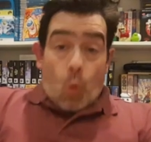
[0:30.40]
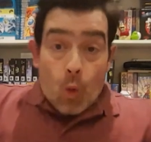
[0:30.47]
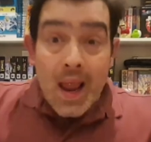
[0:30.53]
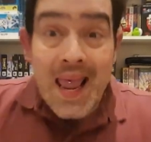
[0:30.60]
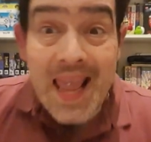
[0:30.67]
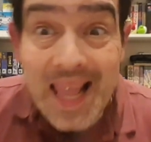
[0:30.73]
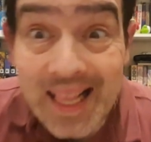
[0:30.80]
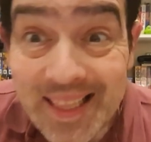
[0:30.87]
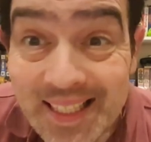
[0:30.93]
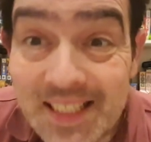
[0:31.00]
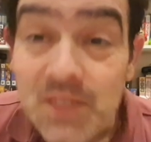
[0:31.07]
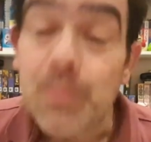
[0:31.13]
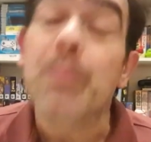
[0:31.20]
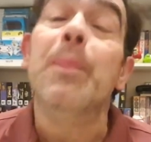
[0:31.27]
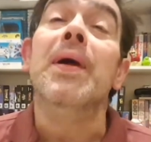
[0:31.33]
Well,
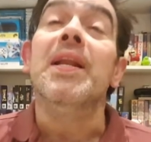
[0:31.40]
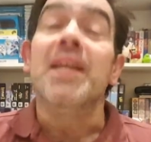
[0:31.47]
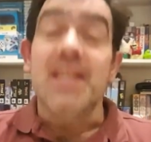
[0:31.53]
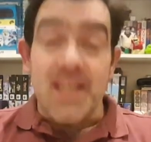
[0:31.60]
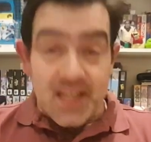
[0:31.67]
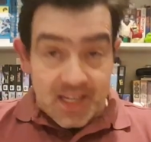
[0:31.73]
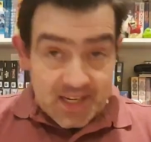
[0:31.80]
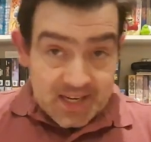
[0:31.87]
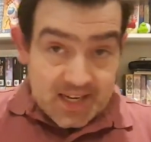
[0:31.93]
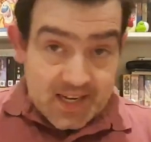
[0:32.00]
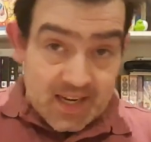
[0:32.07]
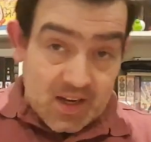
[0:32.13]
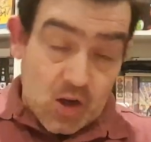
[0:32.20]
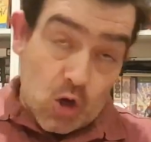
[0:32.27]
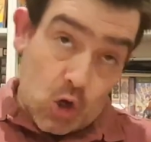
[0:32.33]
it's been a
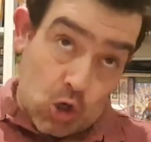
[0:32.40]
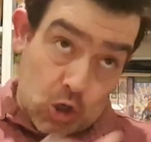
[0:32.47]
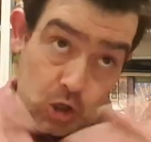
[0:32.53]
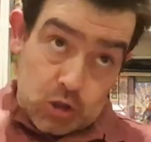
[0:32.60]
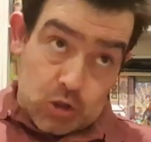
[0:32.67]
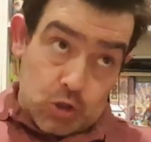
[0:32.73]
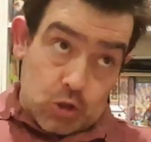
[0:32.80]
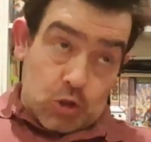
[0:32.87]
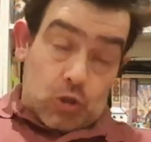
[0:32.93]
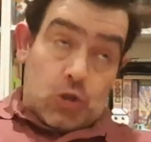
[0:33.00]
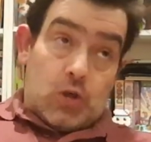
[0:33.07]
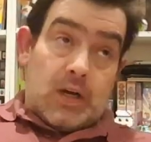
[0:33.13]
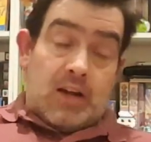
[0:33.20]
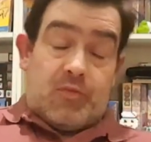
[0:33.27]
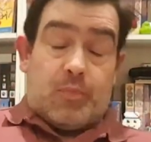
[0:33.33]
year or
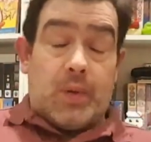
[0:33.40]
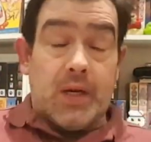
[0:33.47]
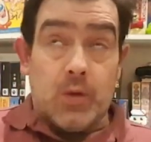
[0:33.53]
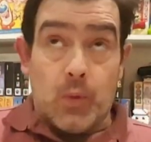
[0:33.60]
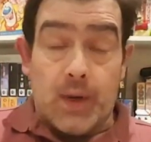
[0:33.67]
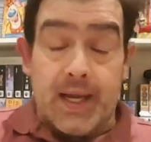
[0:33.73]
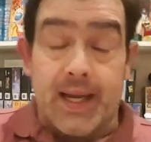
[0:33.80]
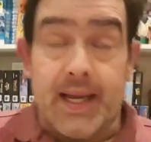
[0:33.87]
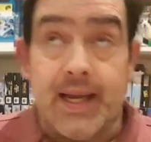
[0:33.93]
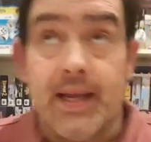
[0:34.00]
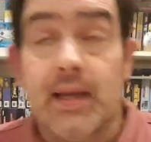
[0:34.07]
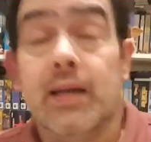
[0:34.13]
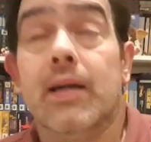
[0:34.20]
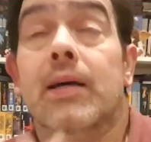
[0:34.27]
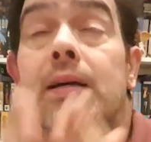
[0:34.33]
so. I've been away